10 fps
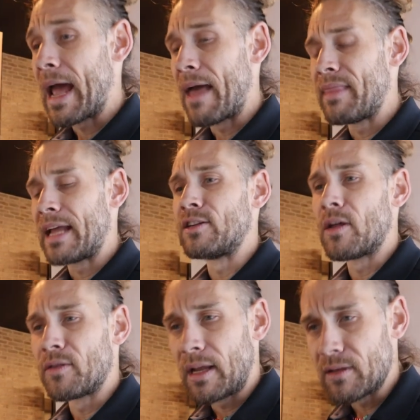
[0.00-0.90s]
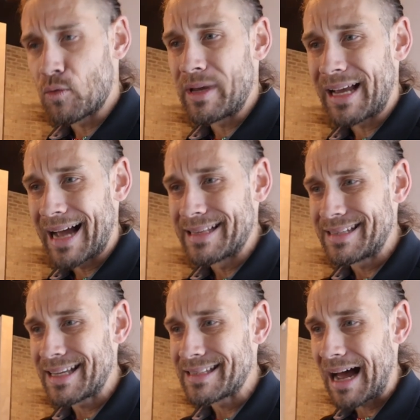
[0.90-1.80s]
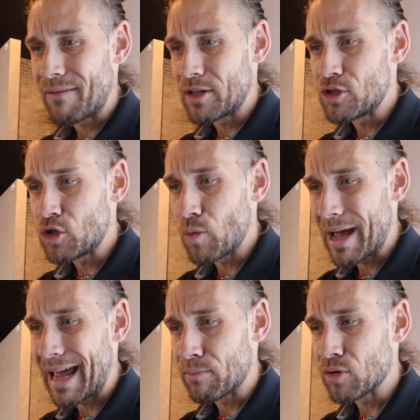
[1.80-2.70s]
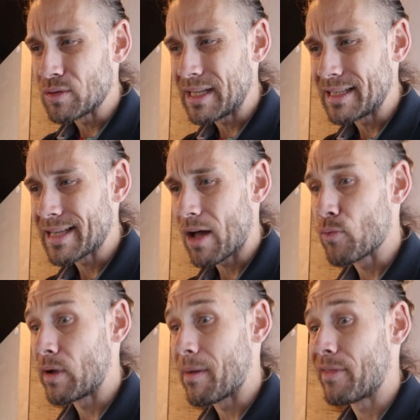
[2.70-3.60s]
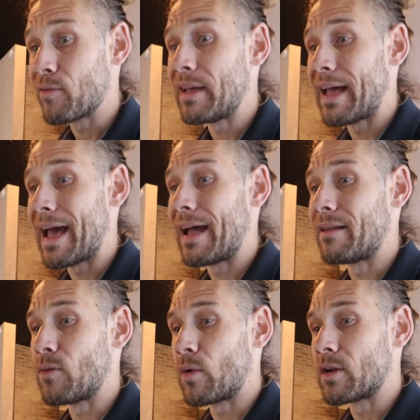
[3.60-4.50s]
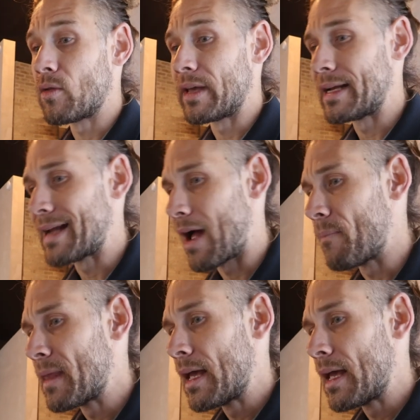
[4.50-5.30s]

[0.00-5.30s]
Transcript: And then another day this week, I did dive into a protein style 3x3 at the one and only In-N-Out.